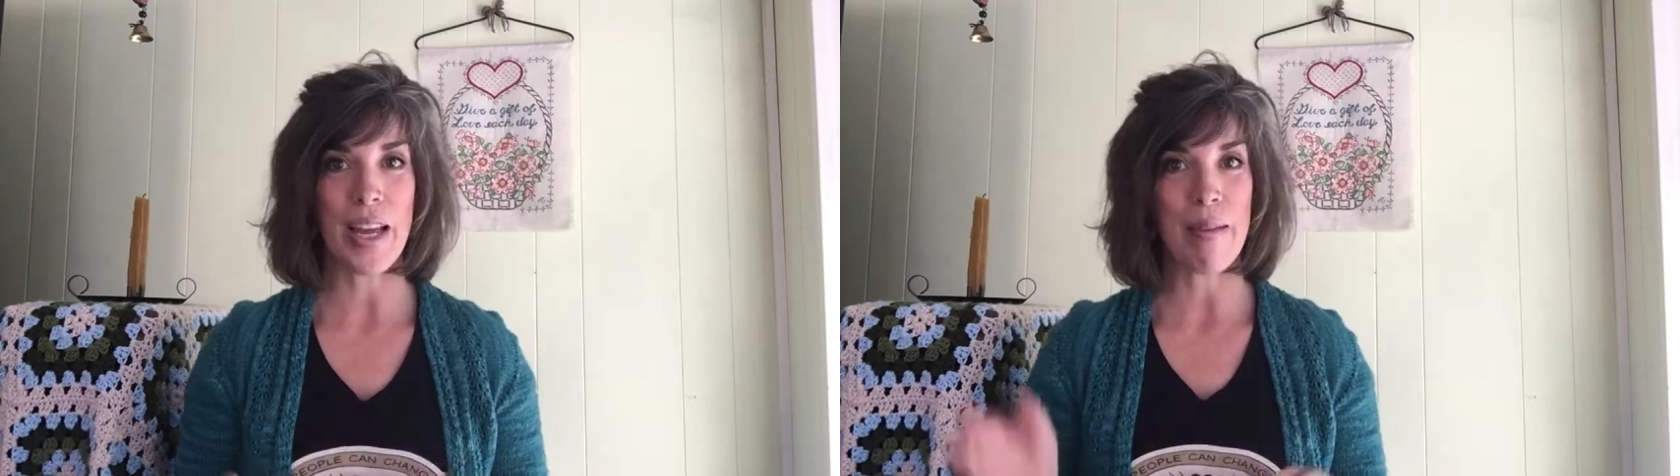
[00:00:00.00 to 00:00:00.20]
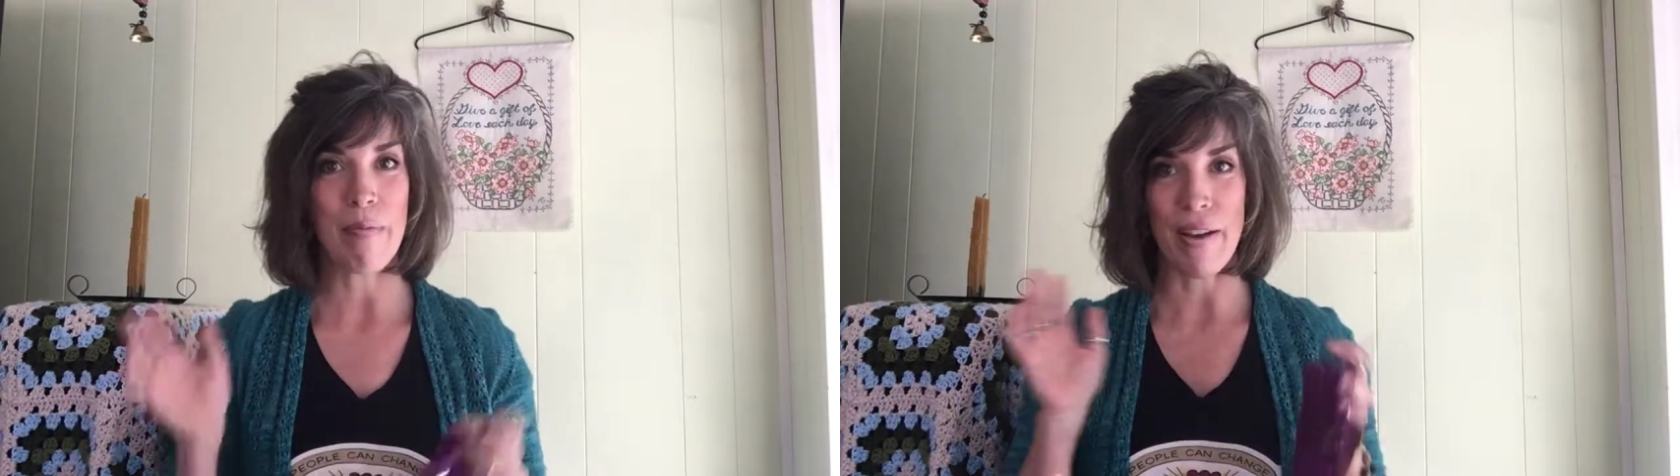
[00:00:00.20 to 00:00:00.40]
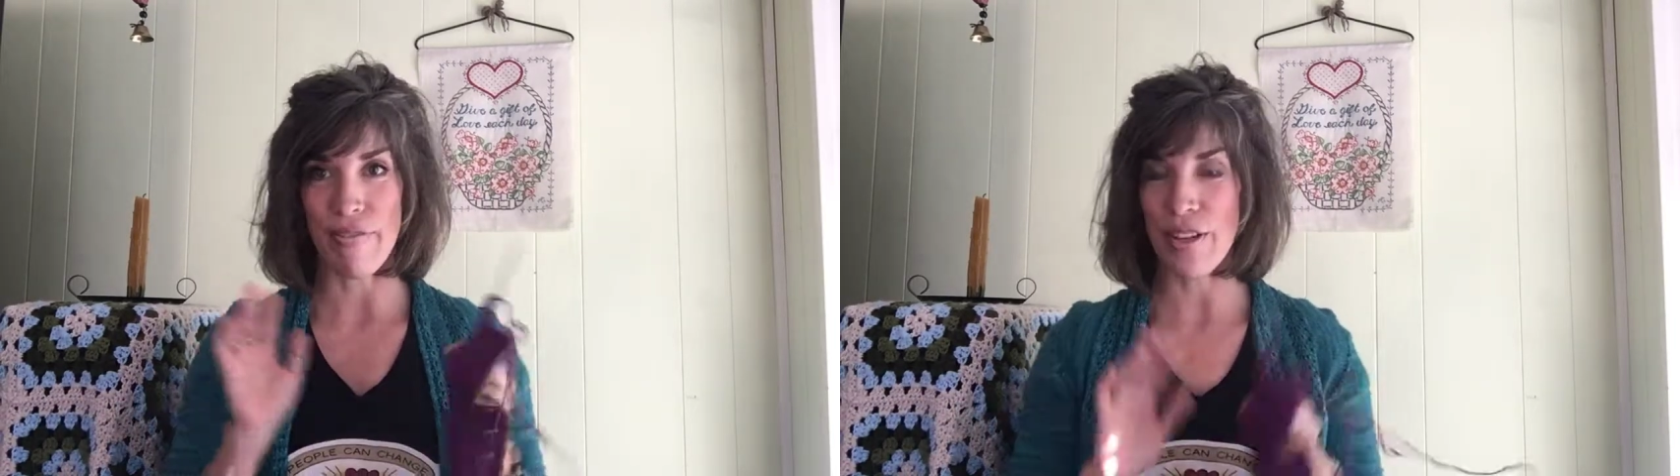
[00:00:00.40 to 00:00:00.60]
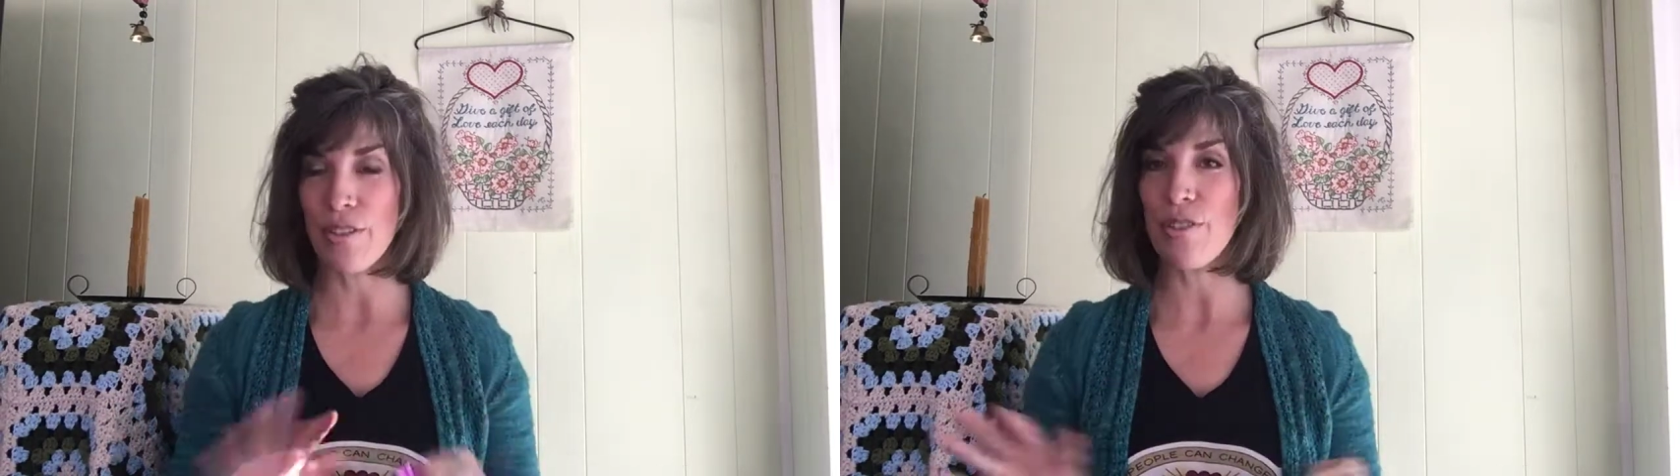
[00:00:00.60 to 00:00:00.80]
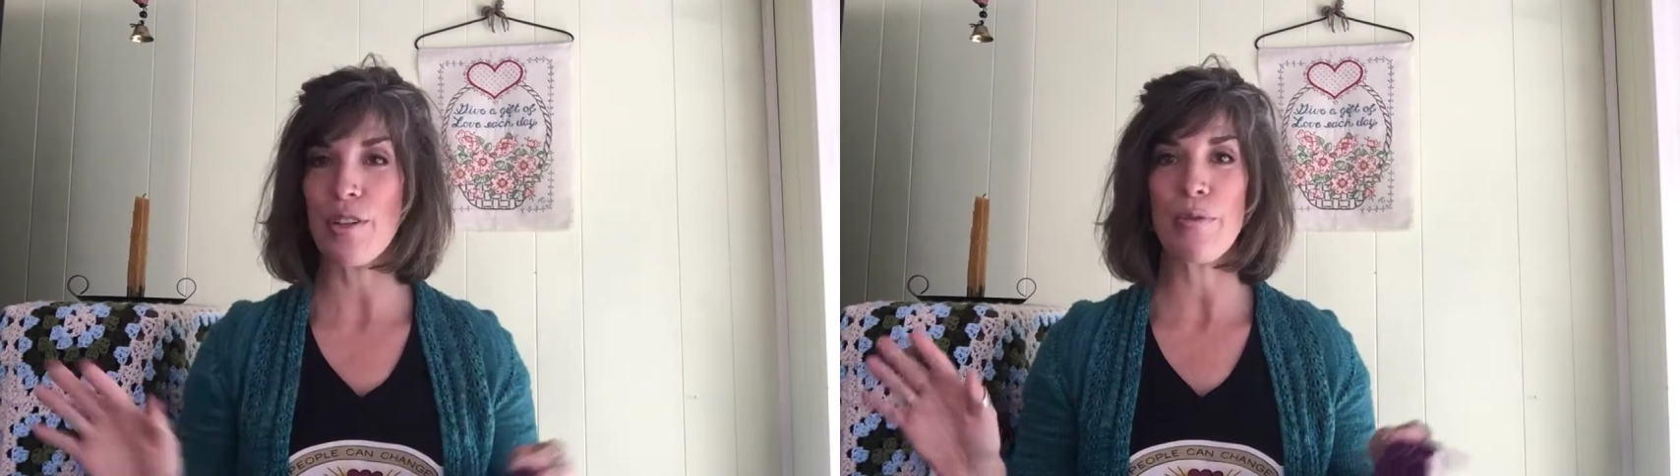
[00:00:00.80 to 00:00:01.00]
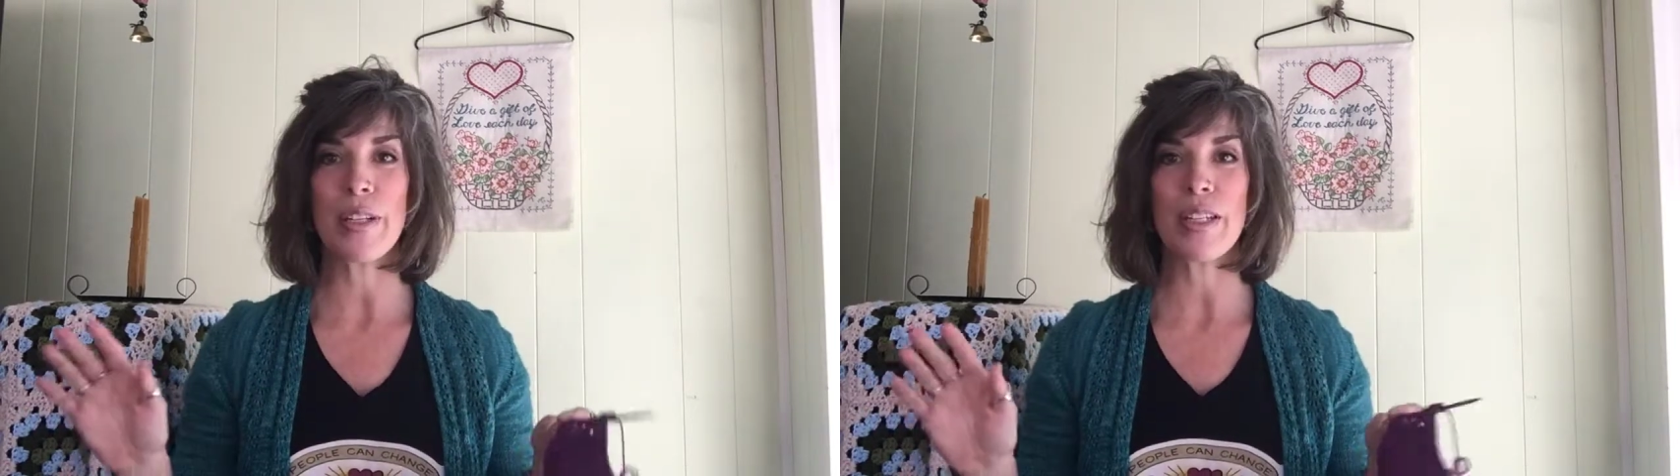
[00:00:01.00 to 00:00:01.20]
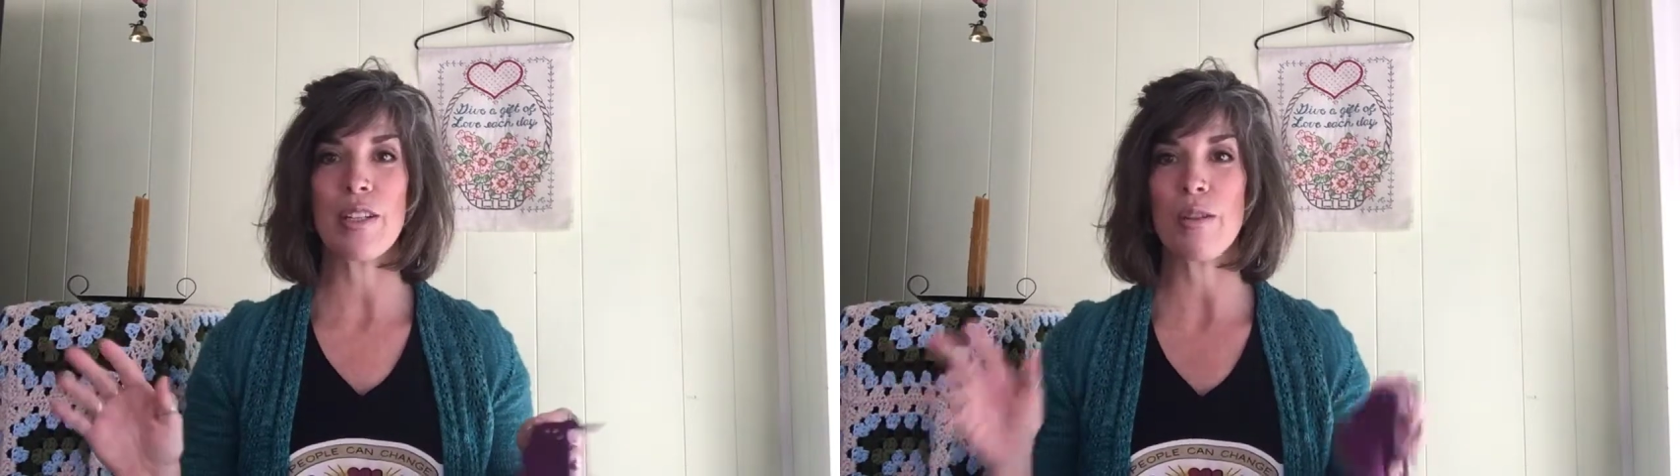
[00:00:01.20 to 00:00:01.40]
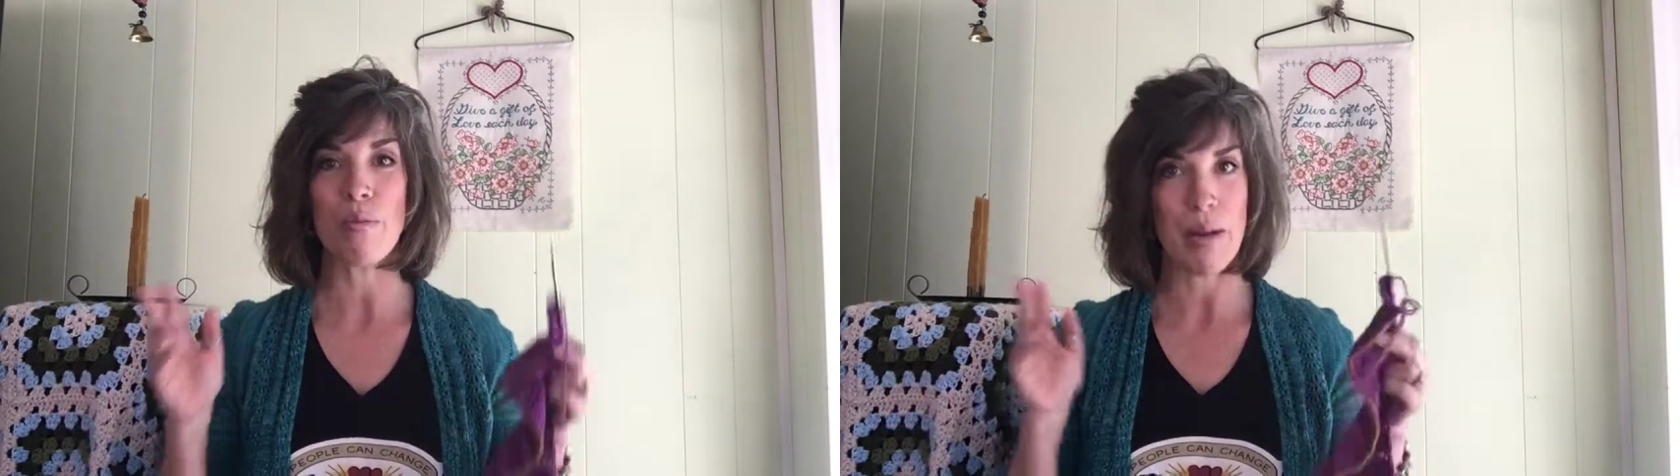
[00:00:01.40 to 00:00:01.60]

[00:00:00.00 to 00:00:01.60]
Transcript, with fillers: uh, my fingers know what to do